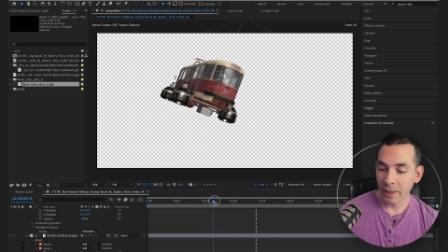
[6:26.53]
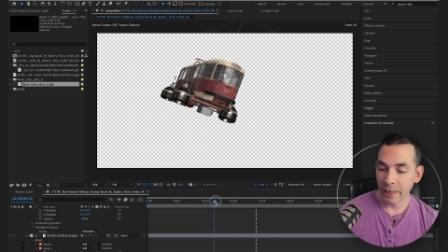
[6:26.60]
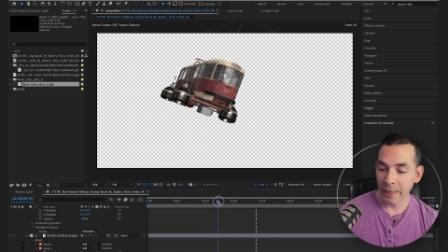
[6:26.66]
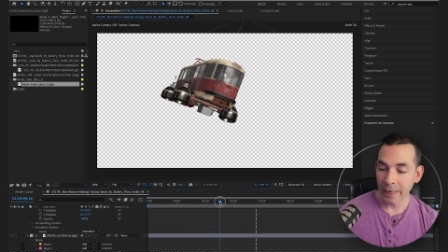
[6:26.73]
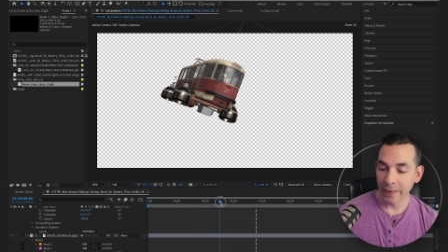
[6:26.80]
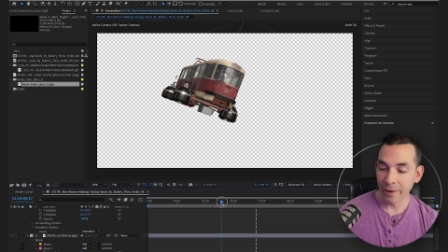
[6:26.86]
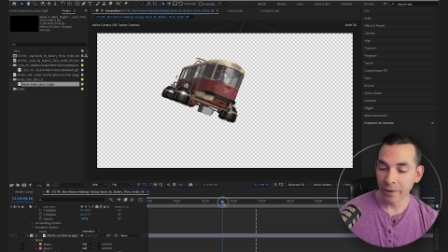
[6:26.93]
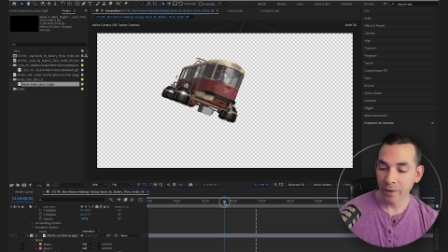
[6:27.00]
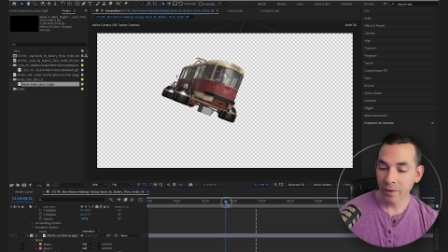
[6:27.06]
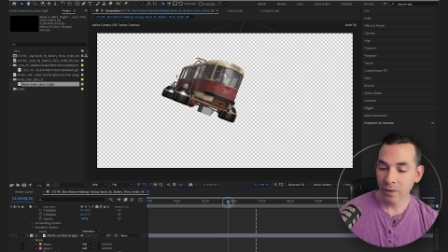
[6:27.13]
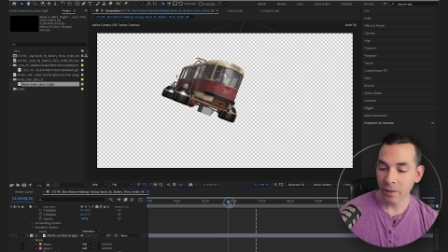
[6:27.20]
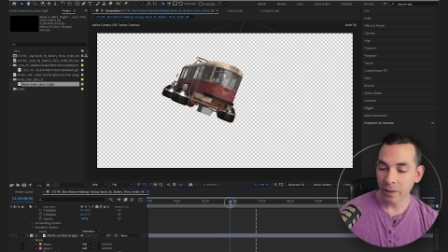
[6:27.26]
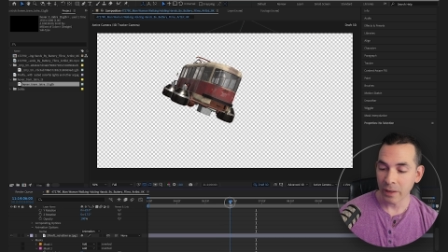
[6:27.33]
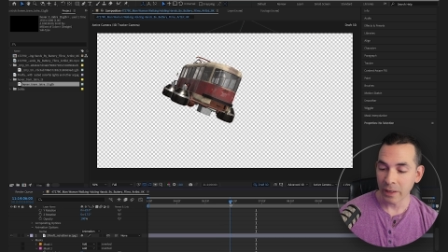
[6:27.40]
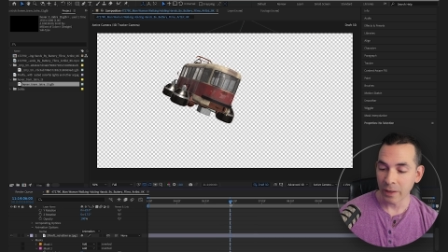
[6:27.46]
and
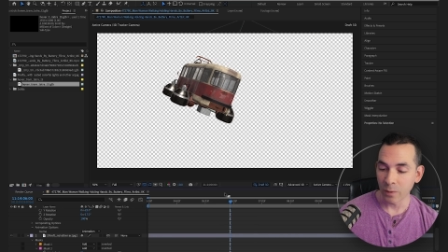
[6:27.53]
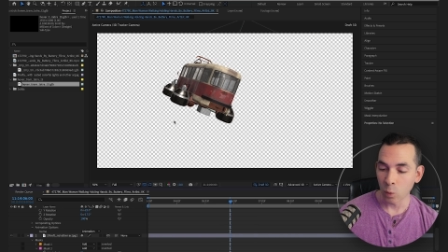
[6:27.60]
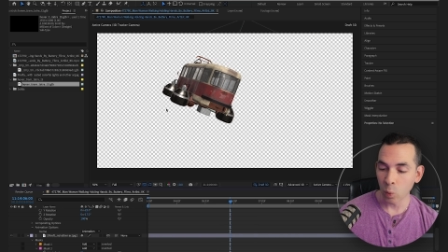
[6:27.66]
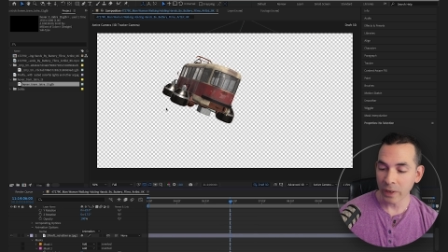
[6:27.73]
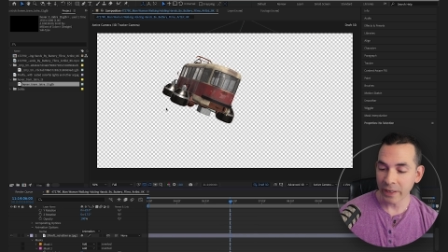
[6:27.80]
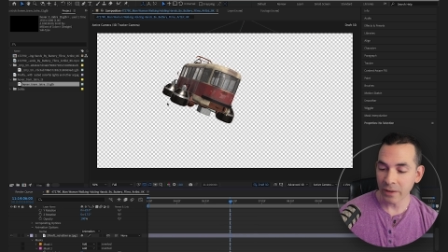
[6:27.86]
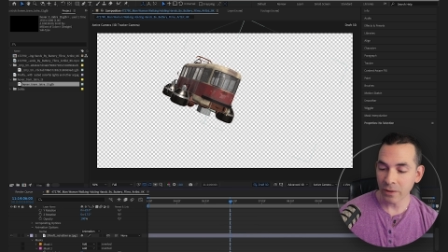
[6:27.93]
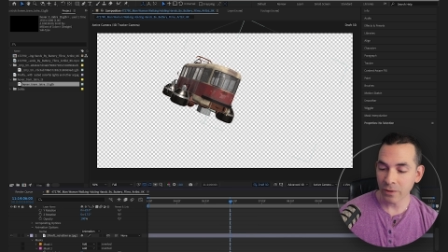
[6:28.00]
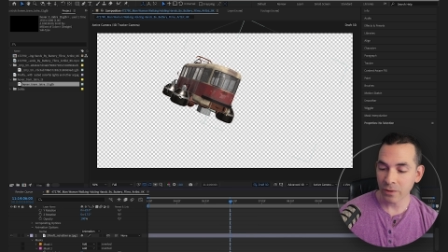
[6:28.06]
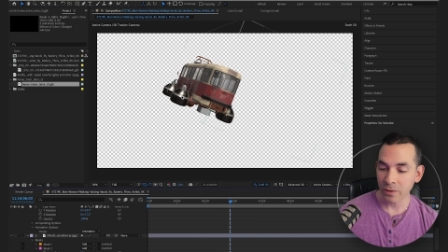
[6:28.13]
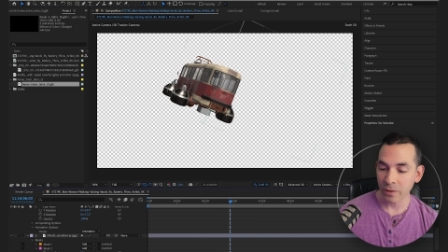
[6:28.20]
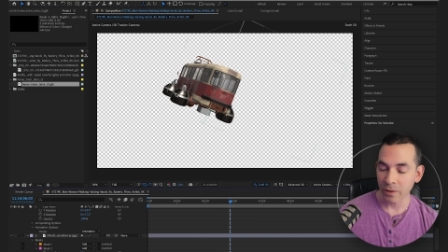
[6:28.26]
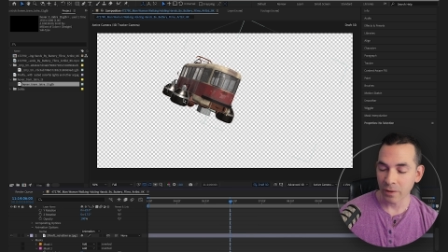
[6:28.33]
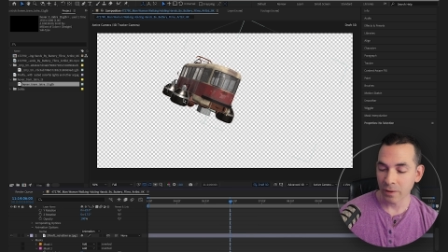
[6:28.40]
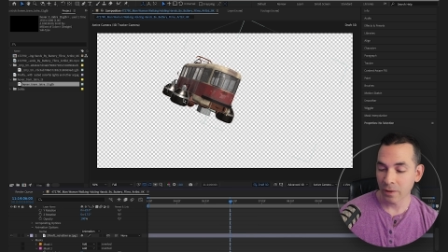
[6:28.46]
the wheels
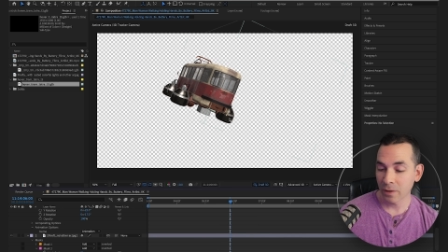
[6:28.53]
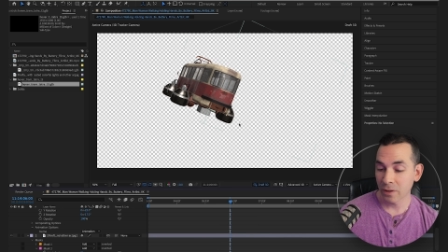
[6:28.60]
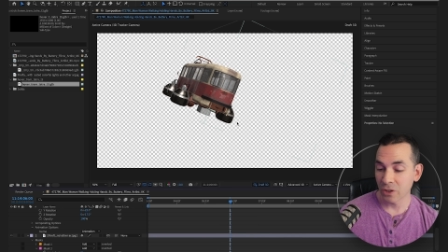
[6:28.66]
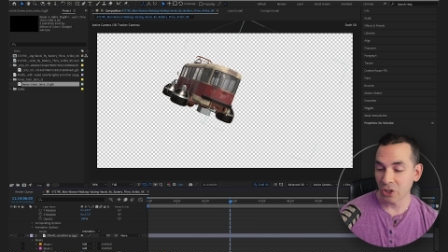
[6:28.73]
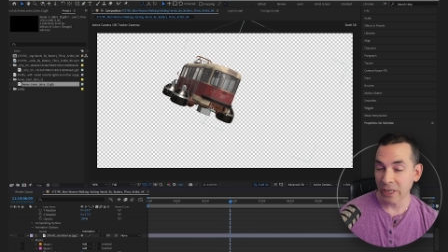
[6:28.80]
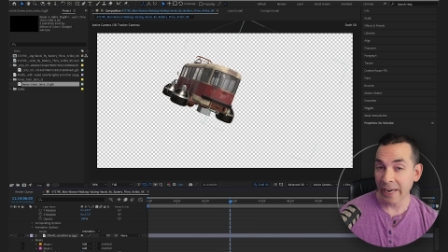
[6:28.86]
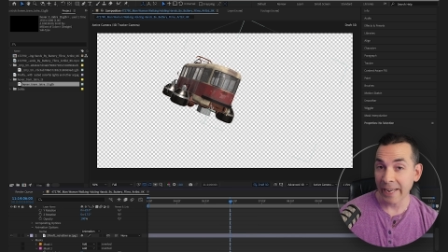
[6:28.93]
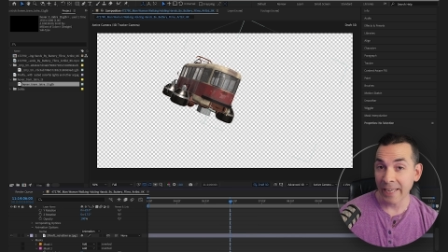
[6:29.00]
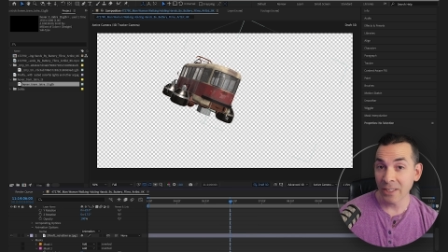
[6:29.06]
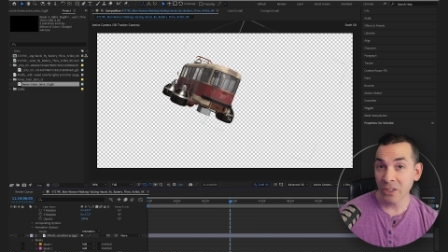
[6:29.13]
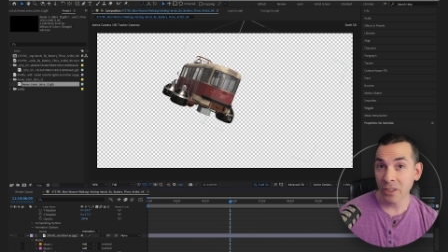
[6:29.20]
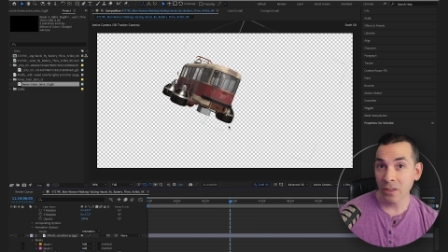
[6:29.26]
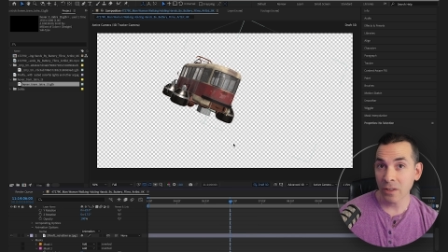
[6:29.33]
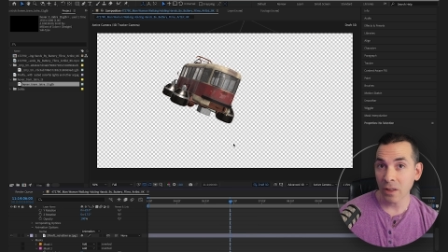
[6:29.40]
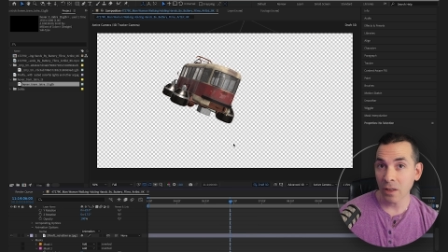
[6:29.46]
or jet
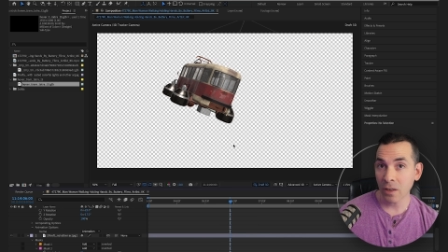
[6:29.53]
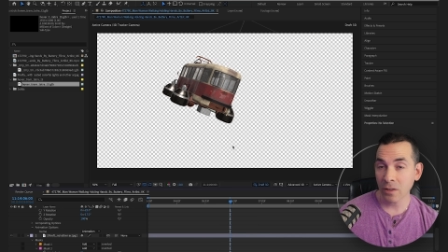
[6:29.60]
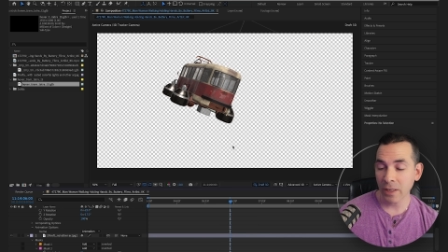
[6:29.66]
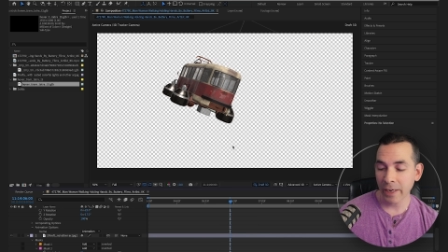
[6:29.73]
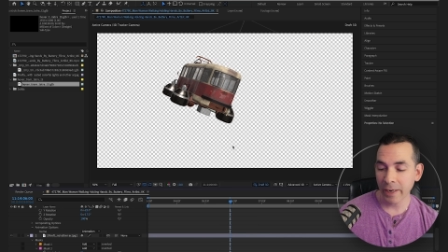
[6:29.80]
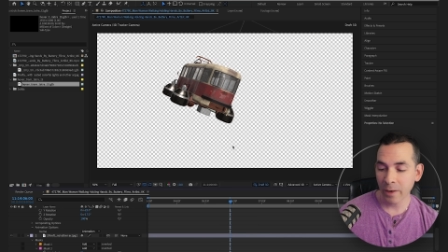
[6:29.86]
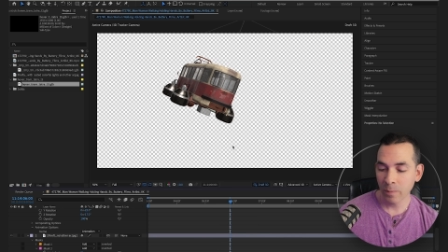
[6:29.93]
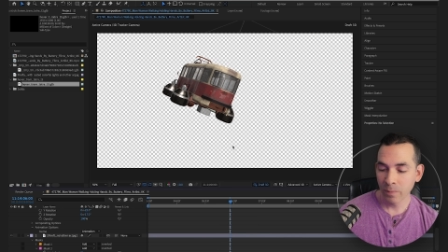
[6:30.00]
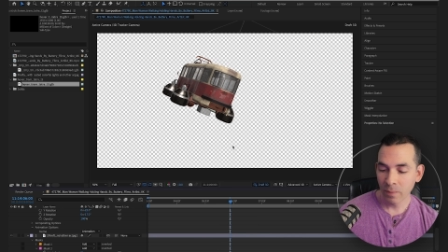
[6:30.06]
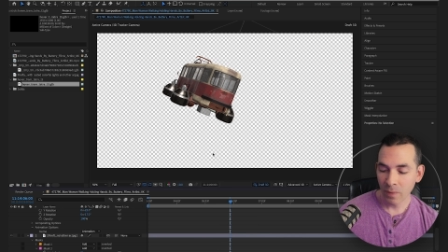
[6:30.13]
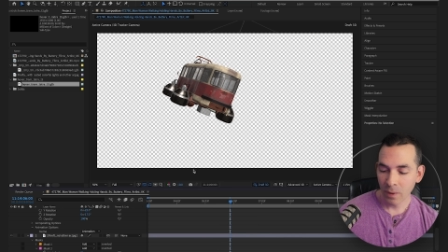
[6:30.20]
engines, it looks like.